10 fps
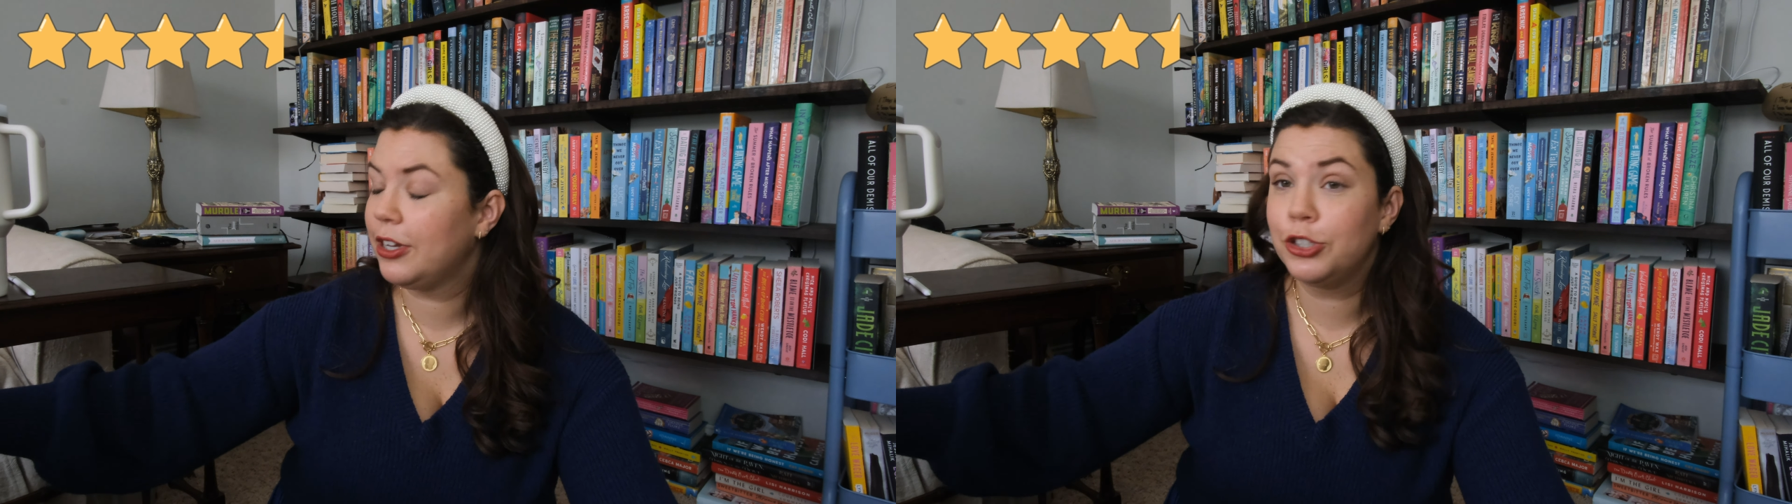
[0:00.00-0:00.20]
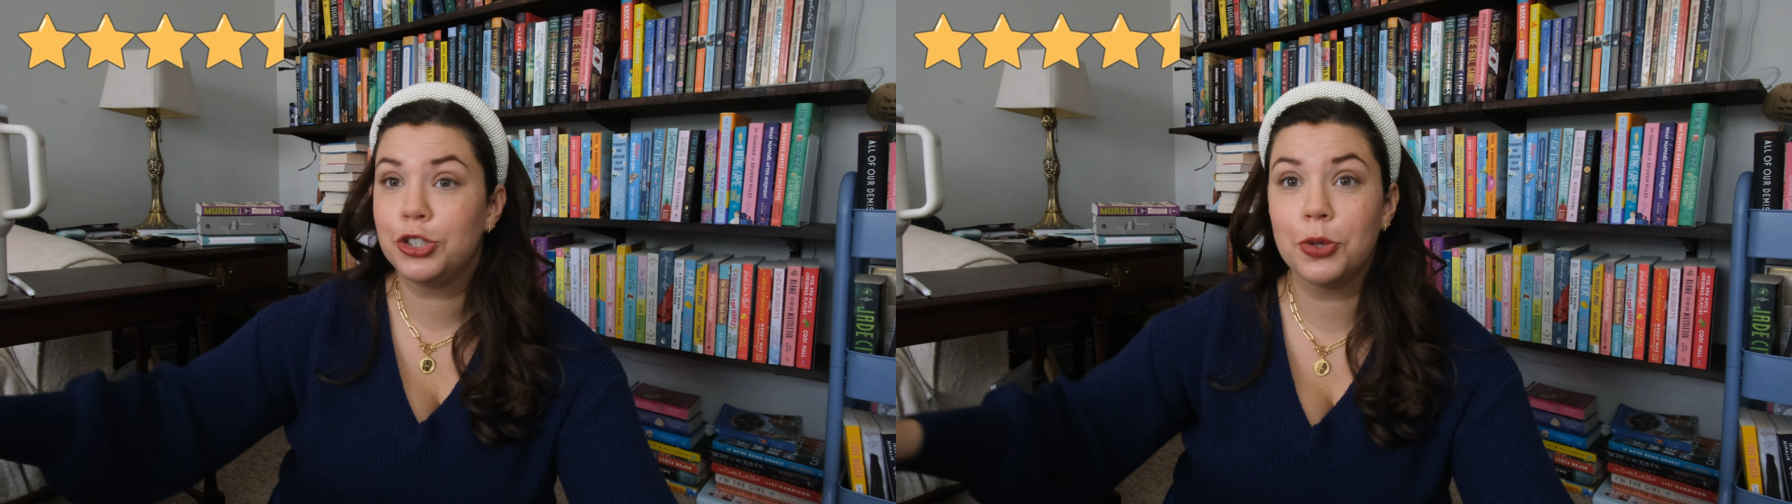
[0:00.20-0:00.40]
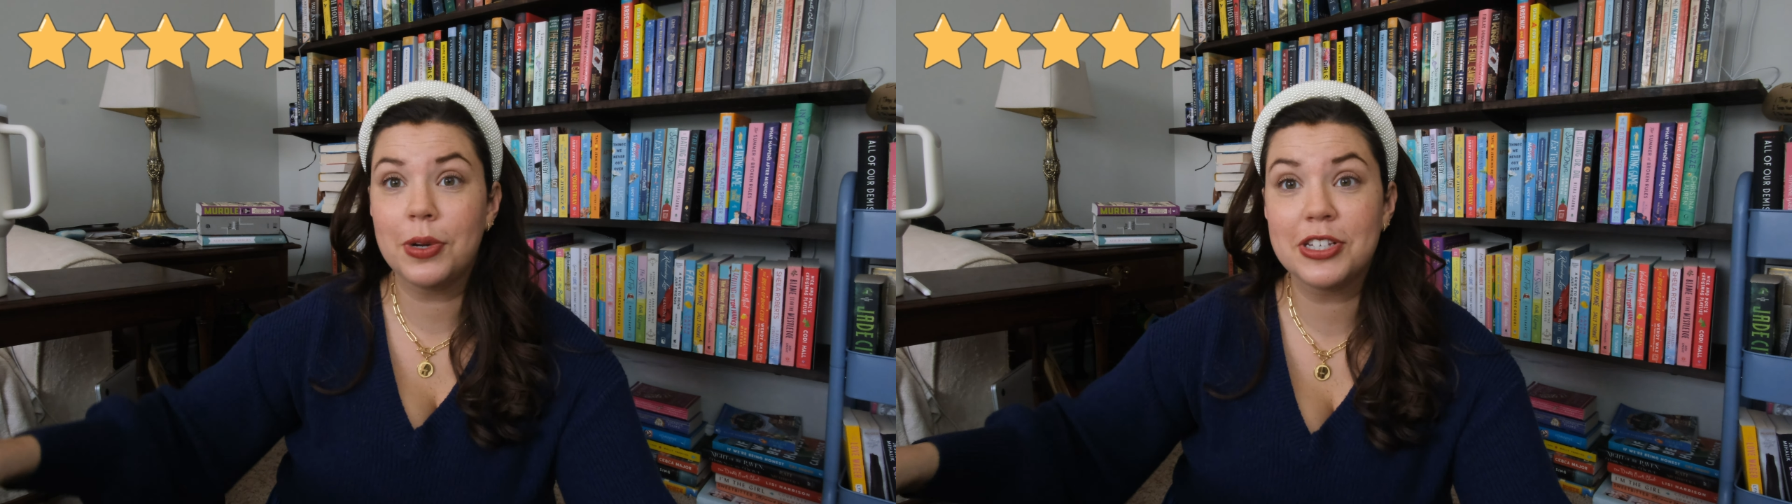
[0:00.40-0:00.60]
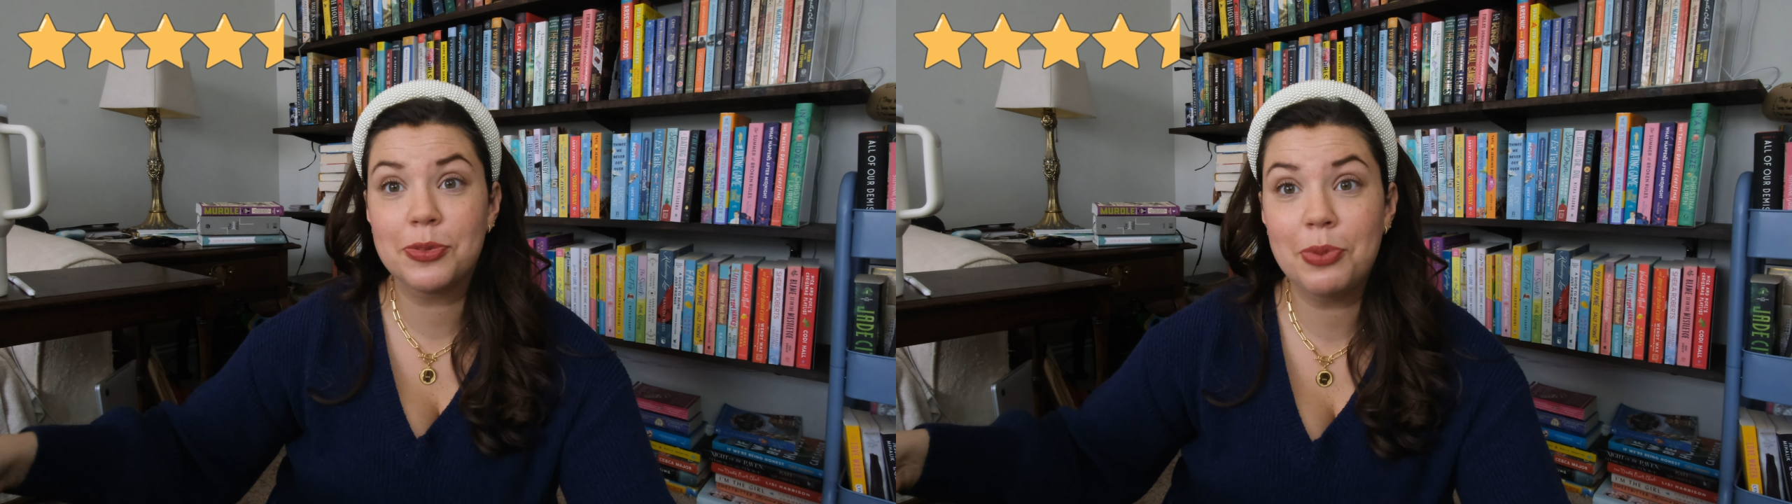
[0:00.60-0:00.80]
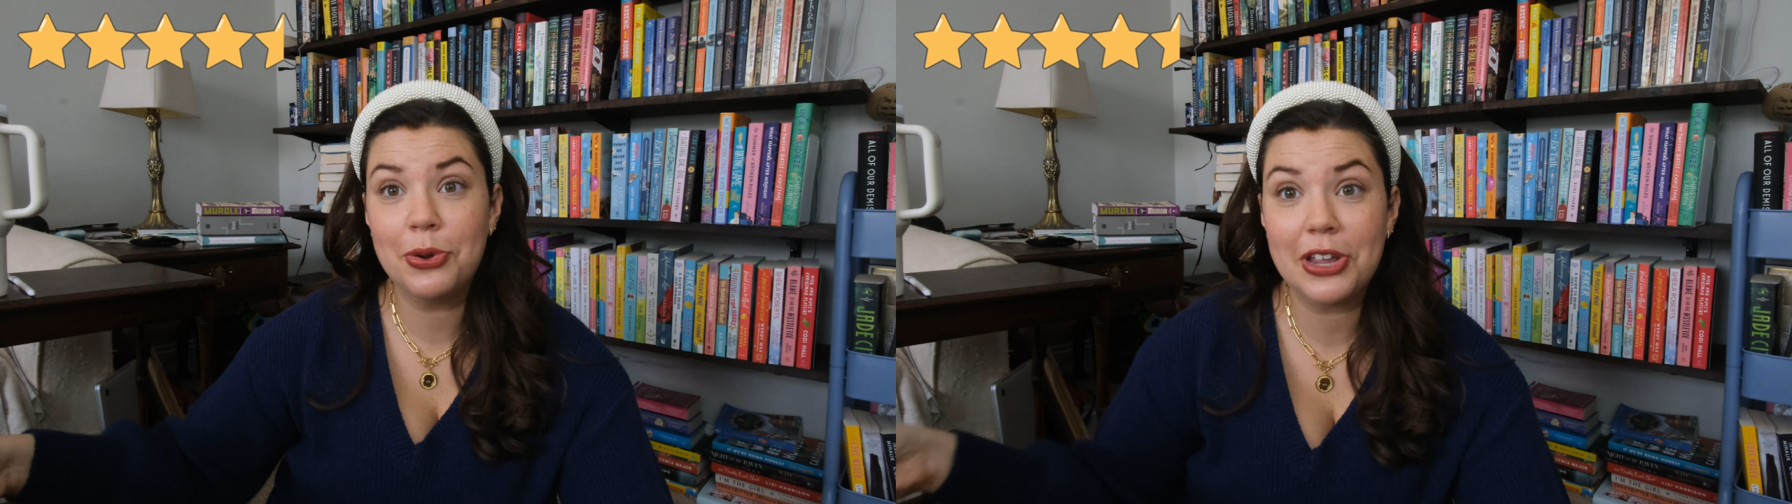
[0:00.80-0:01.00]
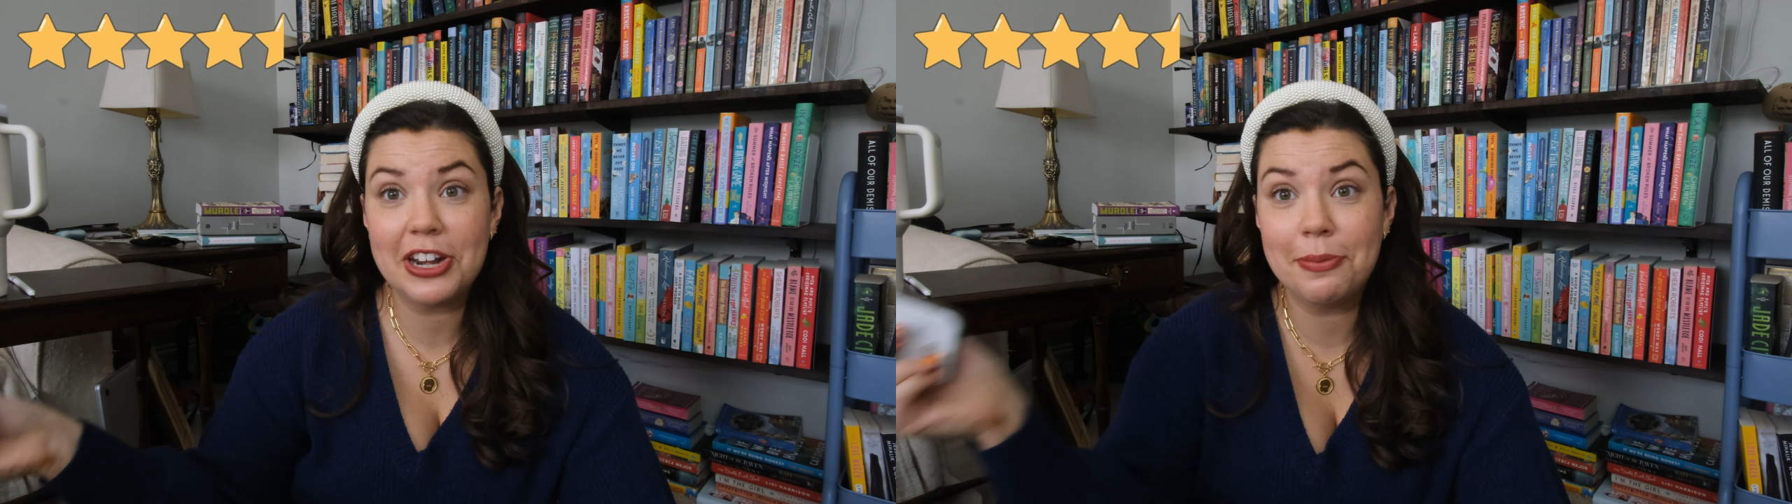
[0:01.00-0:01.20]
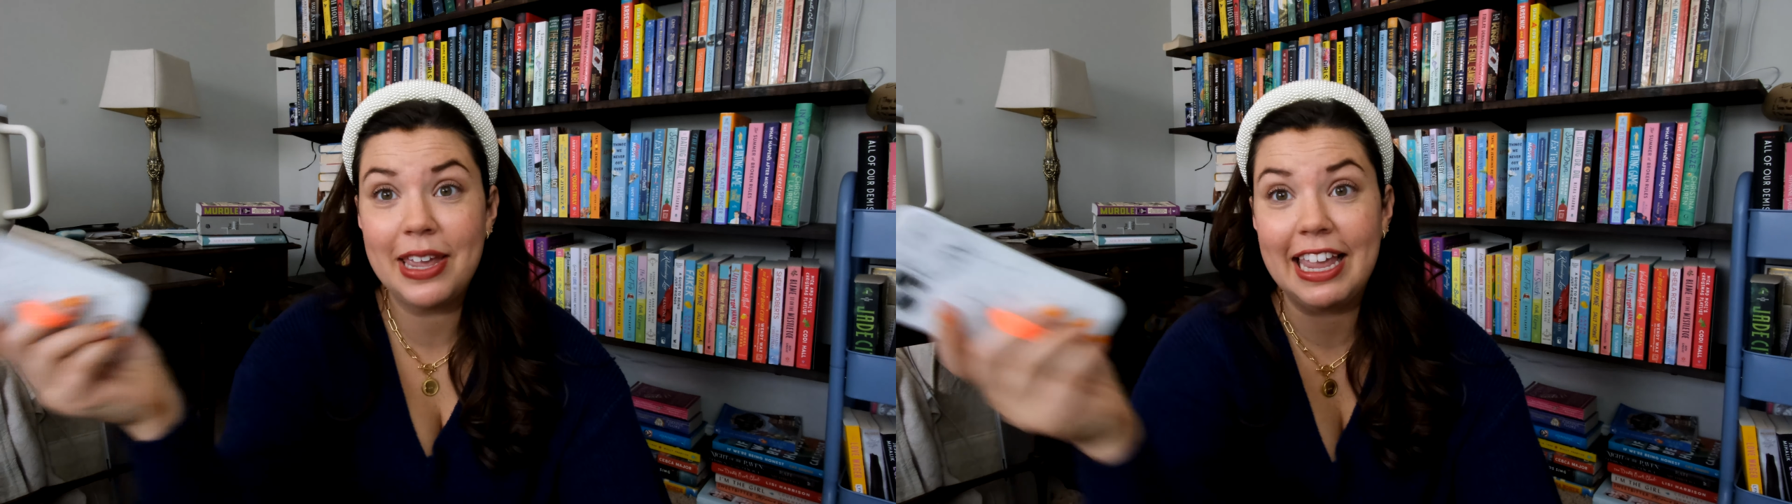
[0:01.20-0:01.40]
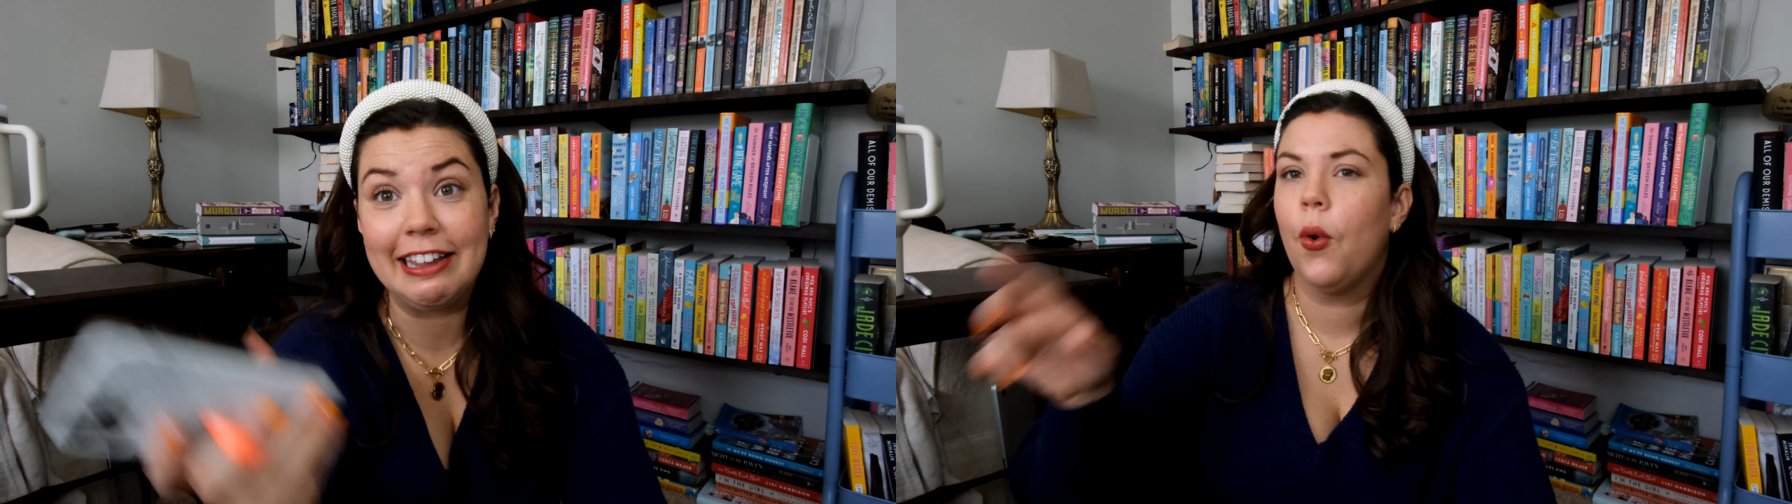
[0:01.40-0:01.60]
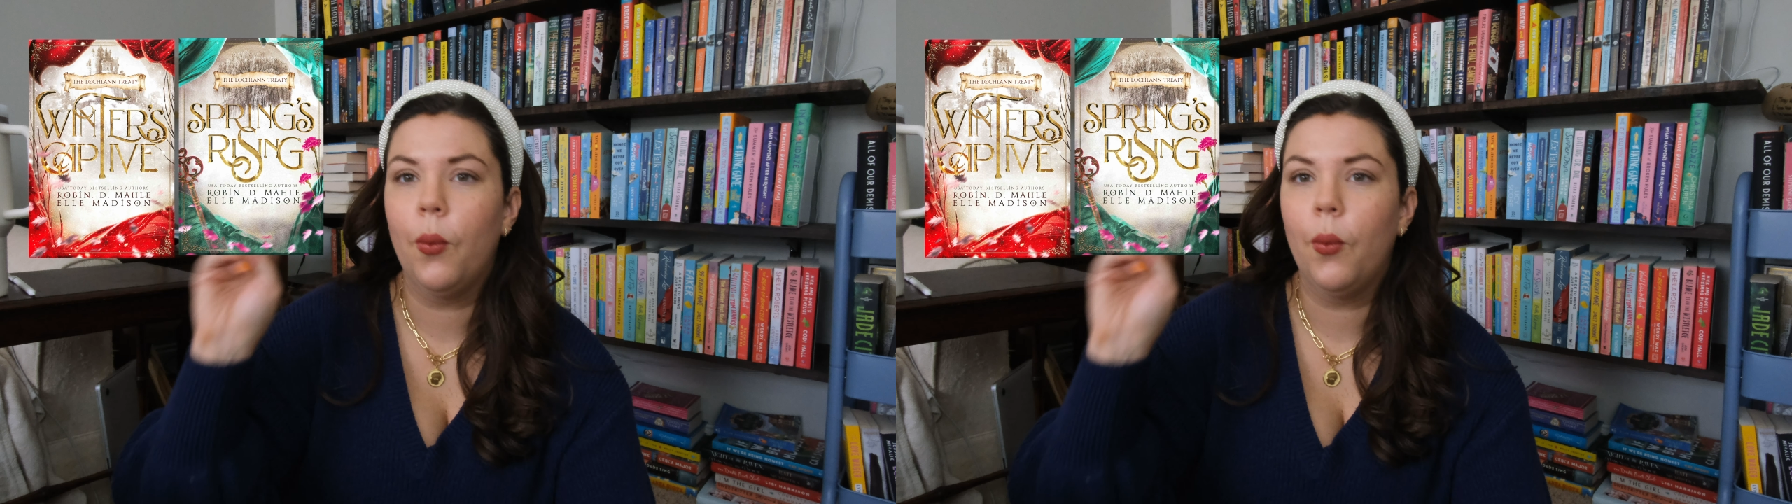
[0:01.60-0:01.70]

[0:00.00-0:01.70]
sure was spooky to me.